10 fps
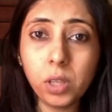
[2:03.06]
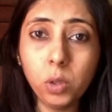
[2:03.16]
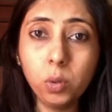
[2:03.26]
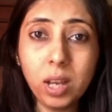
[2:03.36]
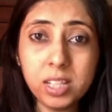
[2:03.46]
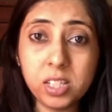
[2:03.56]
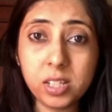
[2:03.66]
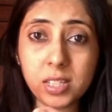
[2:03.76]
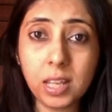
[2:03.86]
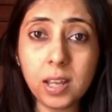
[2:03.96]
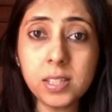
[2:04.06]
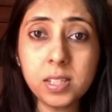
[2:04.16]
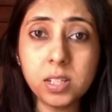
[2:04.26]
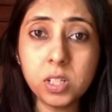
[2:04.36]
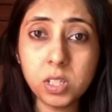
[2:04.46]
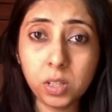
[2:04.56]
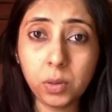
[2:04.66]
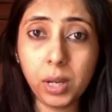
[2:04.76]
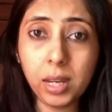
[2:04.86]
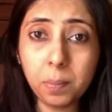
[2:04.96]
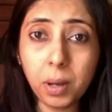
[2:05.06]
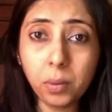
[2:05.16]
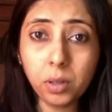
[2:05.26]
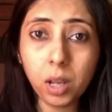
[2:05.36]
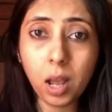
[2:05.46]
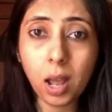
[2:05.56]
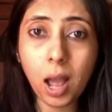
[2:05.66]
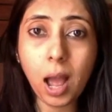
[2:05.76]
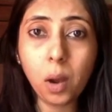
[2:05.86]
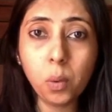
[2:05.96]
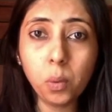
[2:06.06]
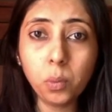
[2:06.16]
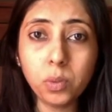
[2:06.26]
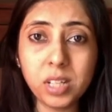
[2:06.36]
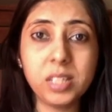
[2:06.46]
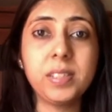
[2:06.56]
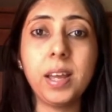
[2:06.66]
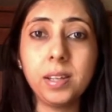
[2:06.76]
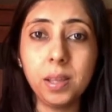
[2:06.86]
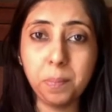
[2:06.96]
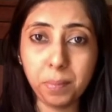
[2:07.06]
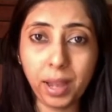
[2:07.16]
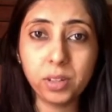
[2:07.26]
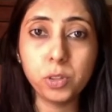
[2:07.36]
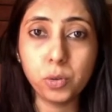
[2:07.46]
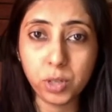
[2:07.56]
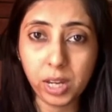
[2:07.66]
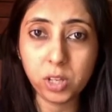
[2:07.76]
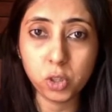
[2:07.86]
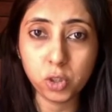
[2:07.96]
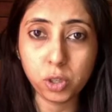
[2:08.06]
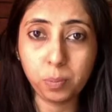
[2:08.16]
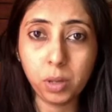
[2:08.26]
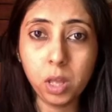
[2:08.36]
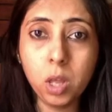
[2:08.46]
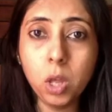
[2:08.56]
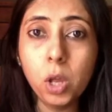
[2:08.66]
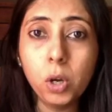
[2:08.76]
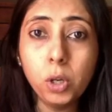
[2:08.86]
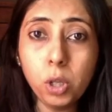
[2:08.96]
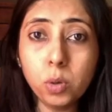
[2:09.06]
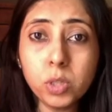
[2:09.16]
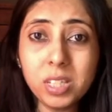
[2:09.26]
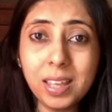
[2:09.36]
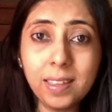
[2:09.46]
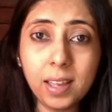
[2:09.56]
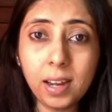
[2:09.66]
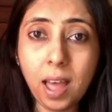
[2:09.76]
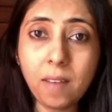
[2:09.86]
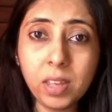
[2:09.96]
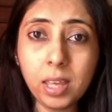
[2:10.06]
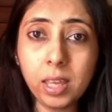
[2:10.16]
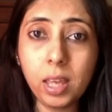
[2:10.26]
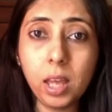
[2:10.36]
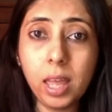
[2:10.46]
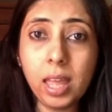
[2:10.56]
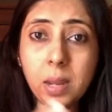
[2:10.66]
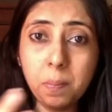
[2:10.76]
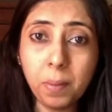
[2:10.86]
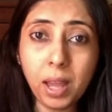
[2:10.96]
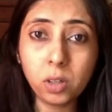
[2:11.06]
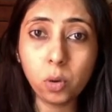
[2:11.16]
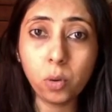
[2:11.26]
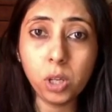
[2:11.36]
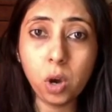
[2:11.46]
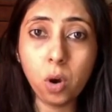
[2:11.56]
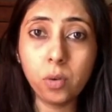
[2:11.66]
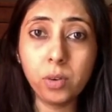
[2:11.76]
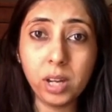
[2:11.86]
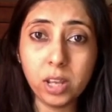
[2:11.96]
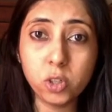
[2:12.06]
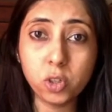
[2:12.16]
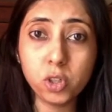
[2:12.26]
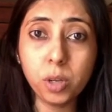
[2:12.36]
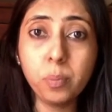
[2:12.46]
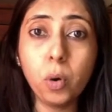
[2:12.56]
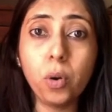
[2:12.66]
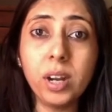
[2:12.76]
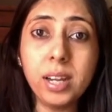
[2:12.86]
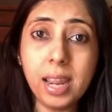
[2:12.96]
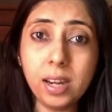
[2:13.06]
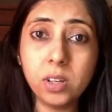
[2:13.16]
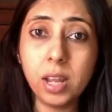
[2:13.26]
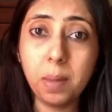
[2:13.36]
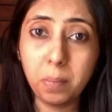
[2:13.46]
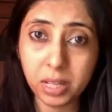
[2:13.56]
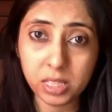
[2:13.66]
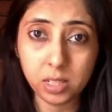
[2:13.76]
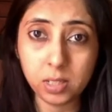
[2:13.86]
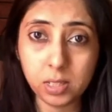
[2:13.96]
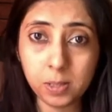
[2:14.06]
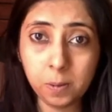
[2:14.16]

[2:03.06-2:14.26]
you guys discussed and disagreed about, how does that impact your relationship? Do you see that having an impact on your relationship on a day-to-day basis?